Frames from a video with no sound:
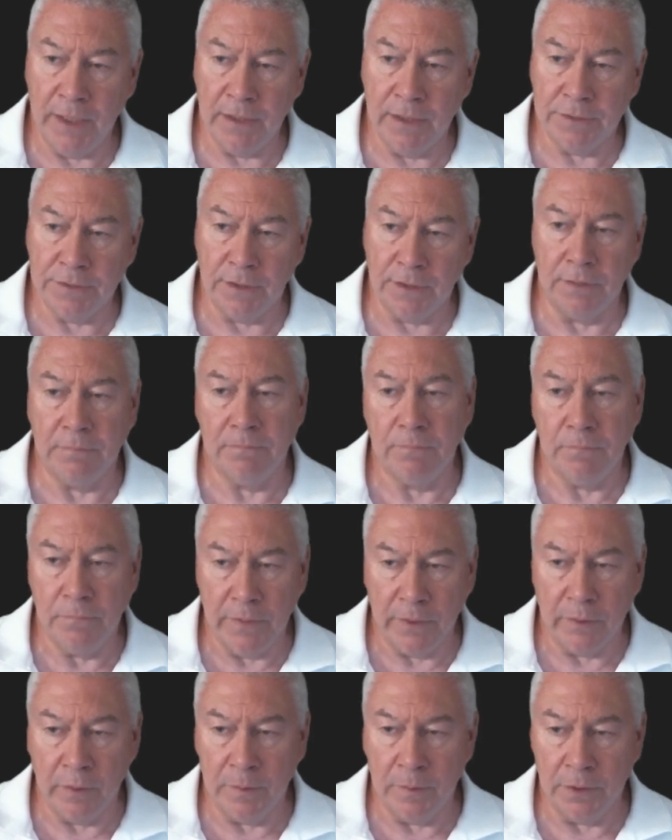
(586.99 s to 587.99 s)
It's a
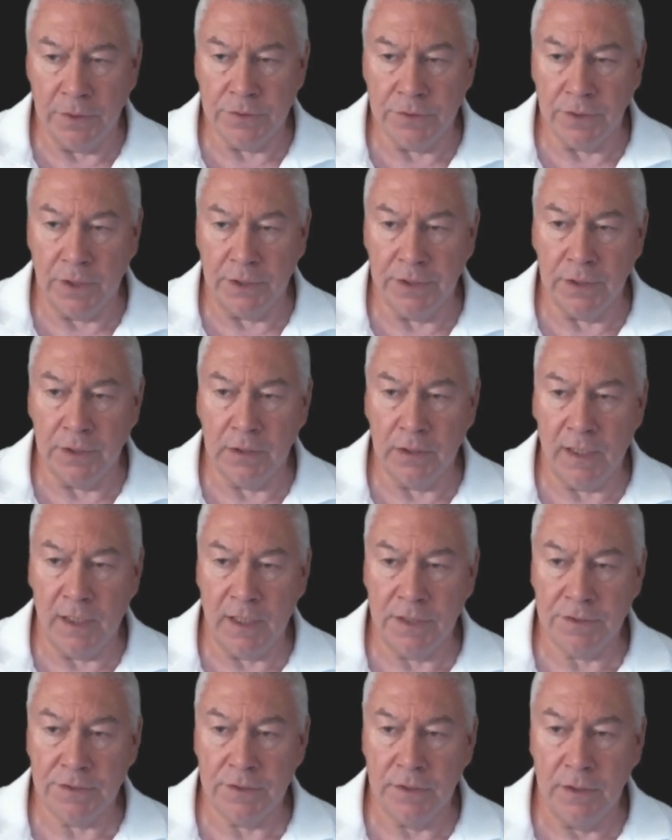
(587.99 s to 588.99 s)
variable inside the
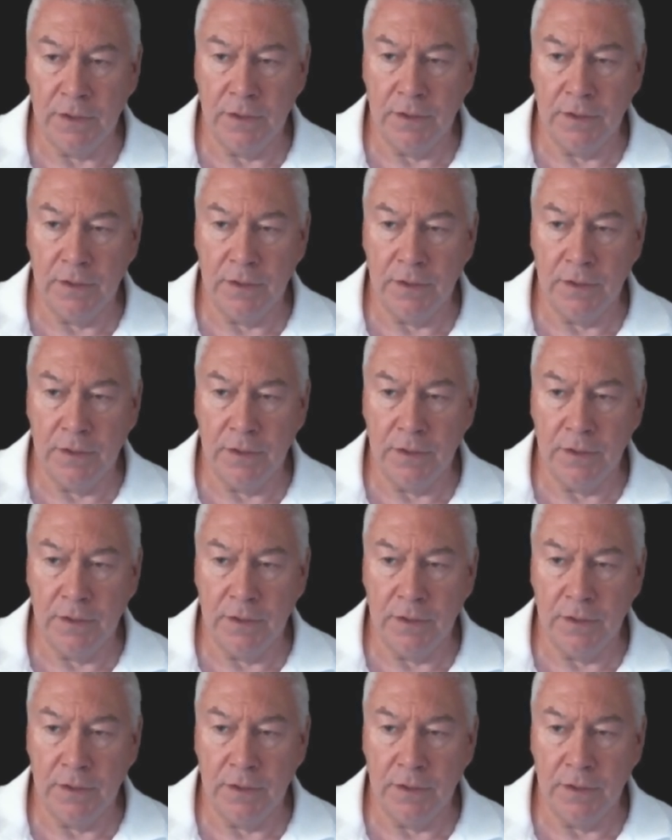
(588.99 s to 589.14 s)
class.